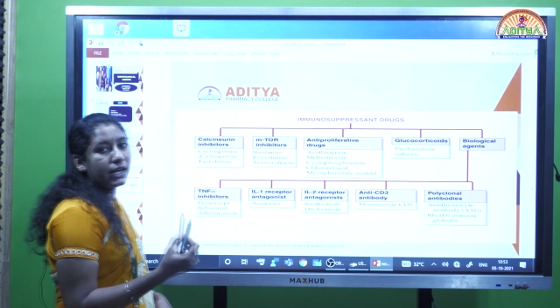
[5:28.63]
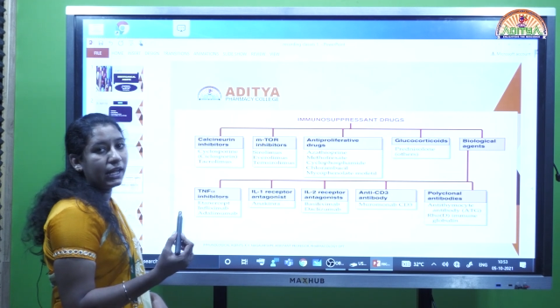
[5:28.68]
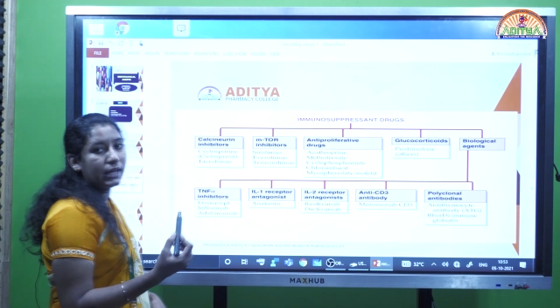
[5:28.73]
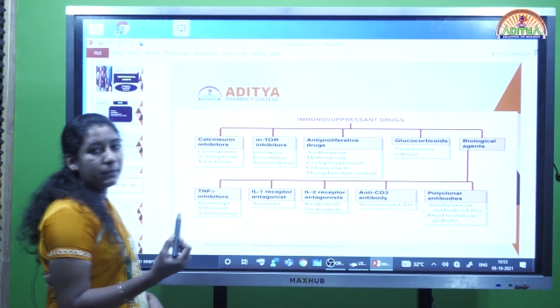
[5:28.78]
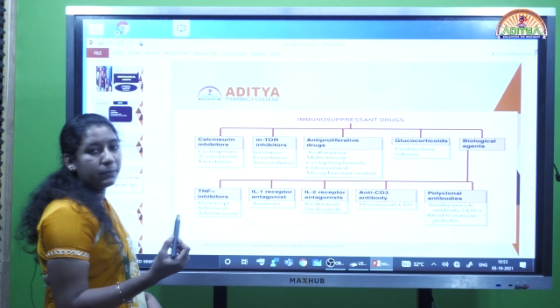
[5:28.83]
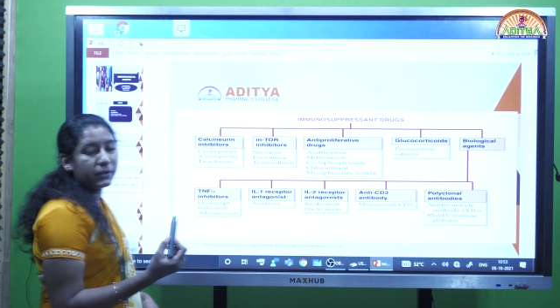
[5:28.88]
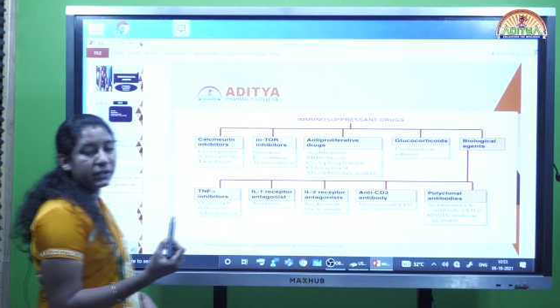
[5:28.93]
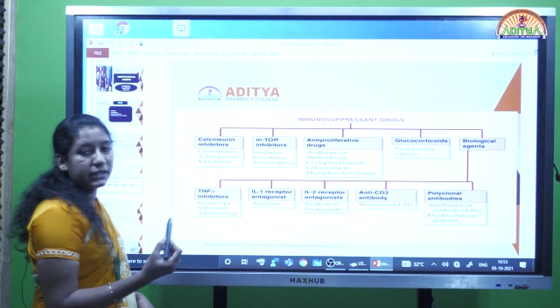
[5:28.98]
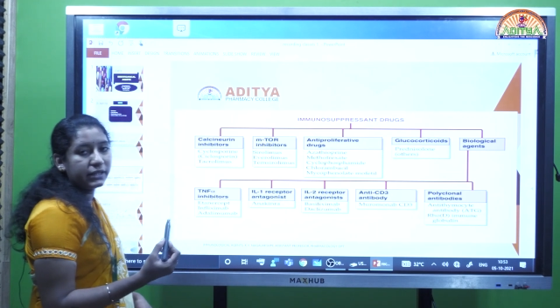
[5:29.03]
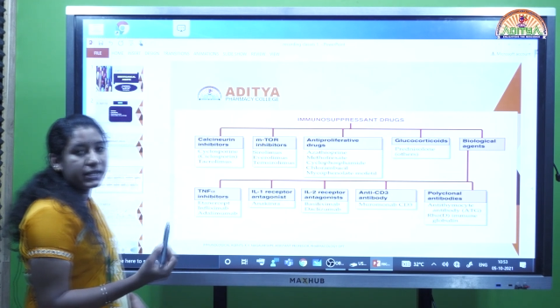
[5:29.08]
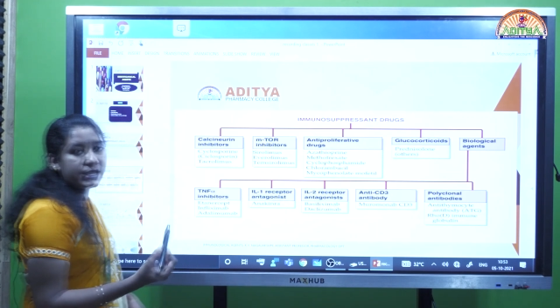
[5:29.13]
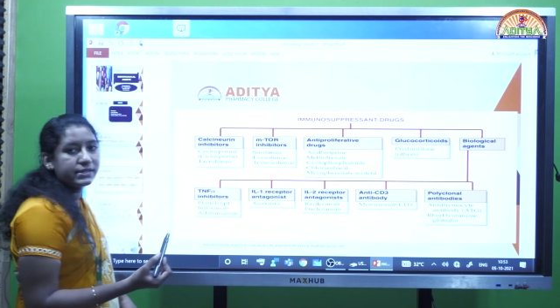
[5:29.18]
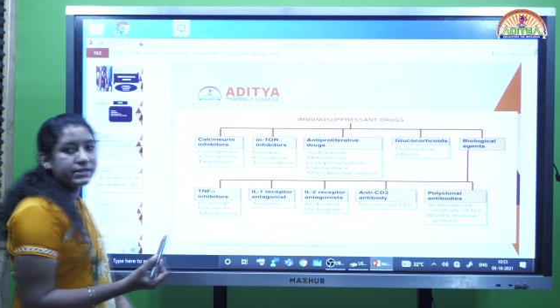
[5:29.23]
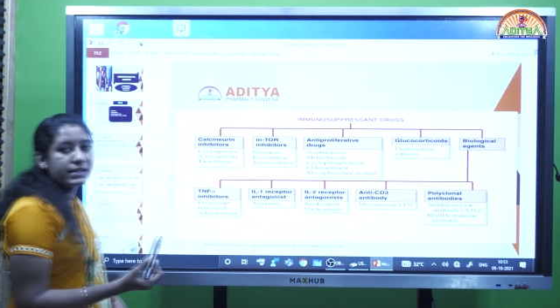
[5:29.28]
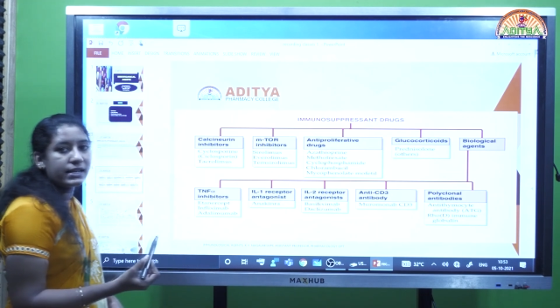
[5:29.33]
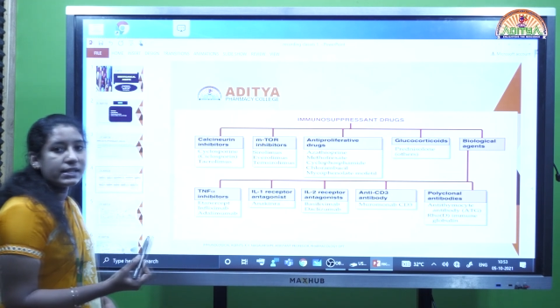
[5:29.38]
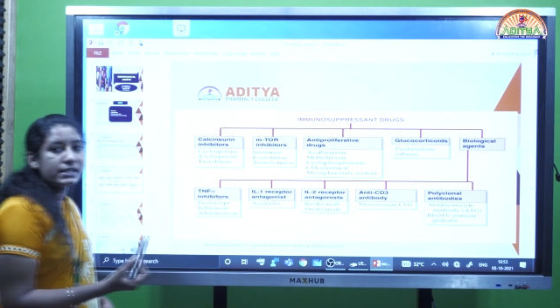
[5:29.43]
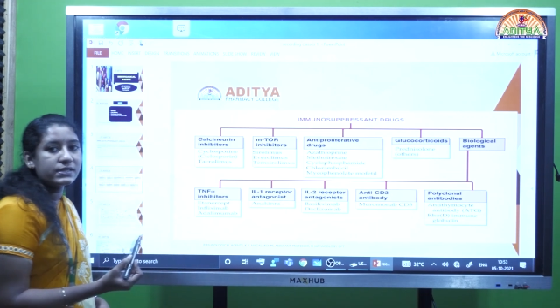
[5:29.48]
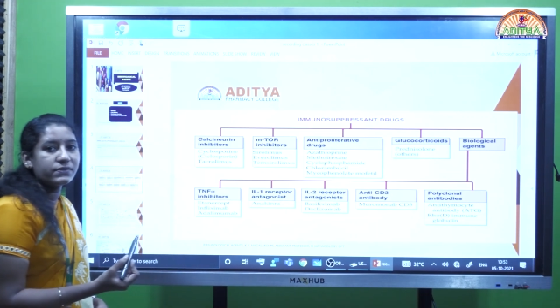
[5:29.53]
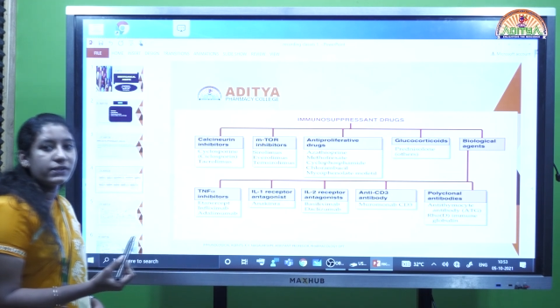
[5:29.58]
helper T
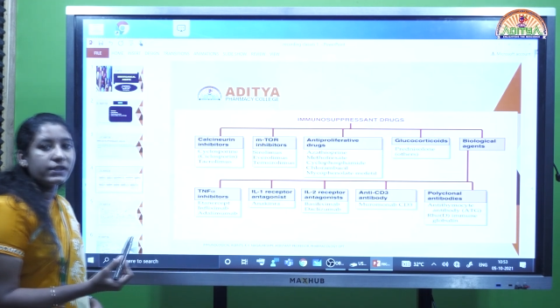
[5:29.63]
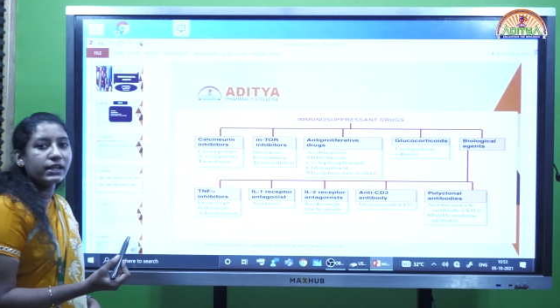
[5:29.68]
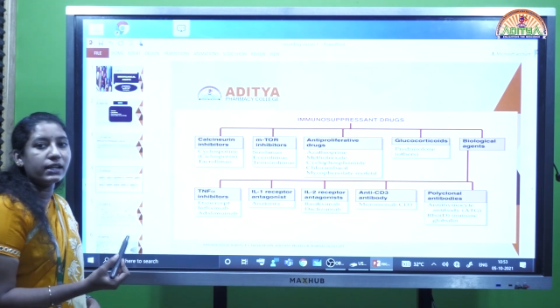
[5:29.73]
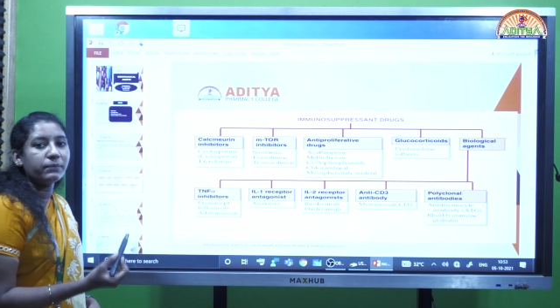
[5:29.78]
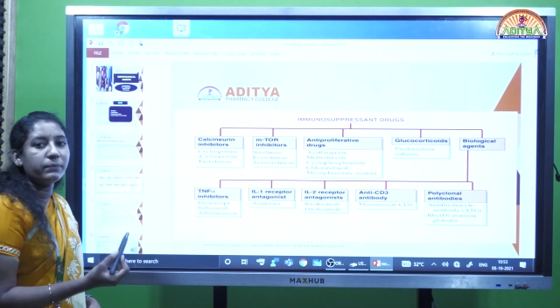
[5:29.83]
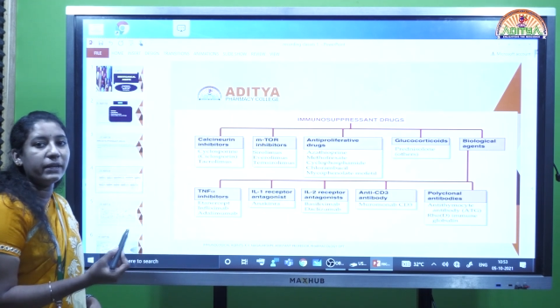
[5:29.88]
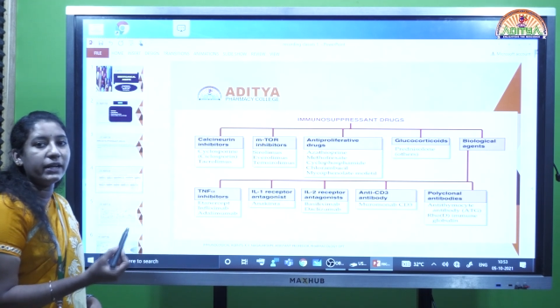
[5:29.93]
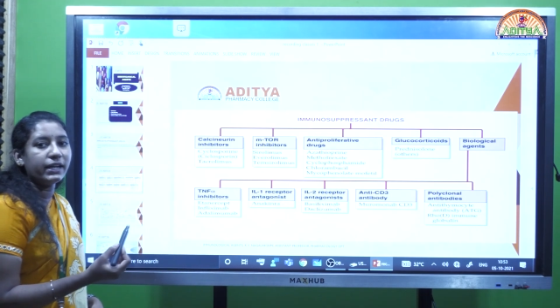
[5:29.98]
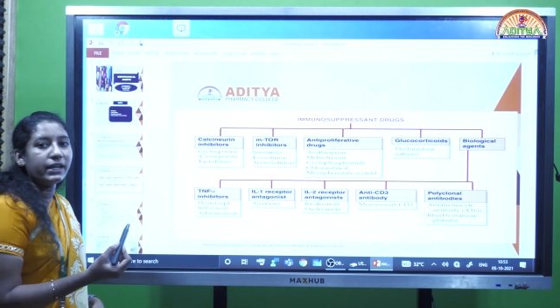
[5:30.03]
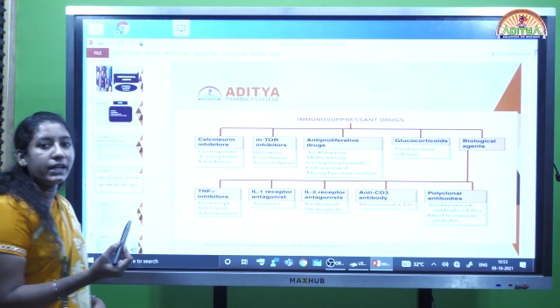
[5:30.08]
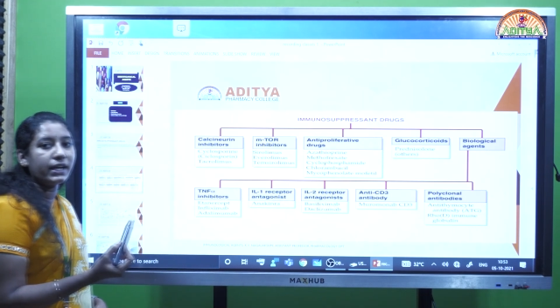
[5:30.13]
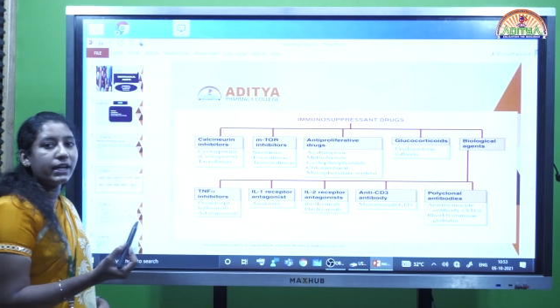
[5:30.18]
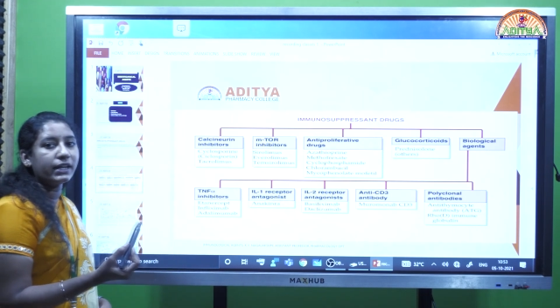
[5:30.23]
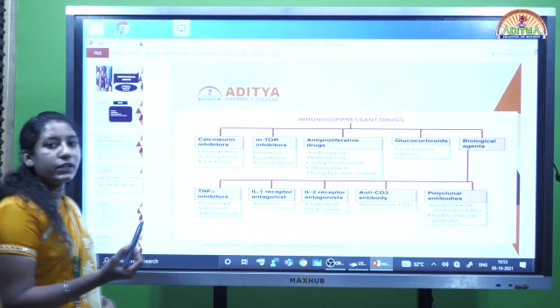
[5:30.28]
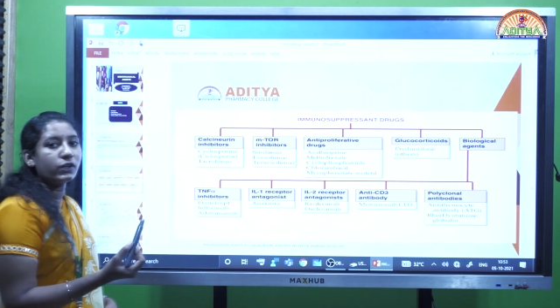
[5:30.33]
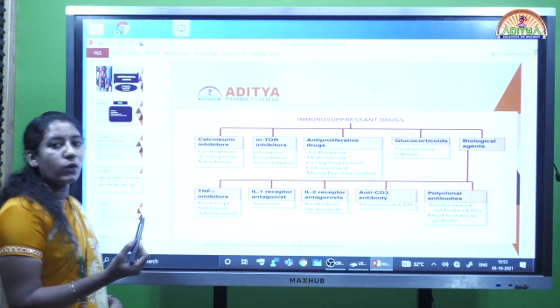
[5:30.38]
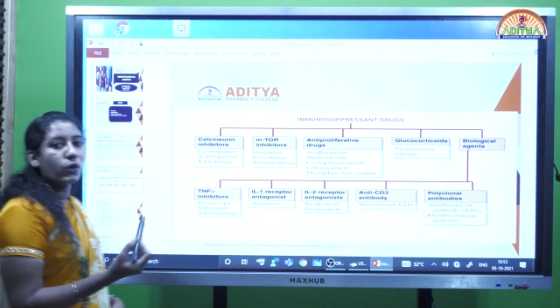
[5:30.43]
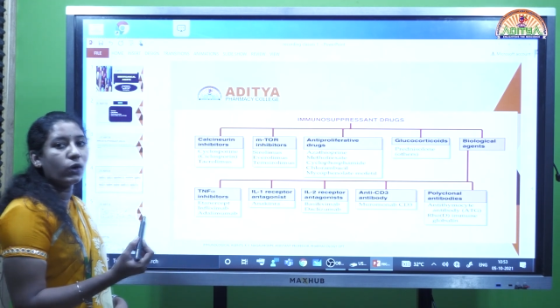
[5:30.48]
cells will mediate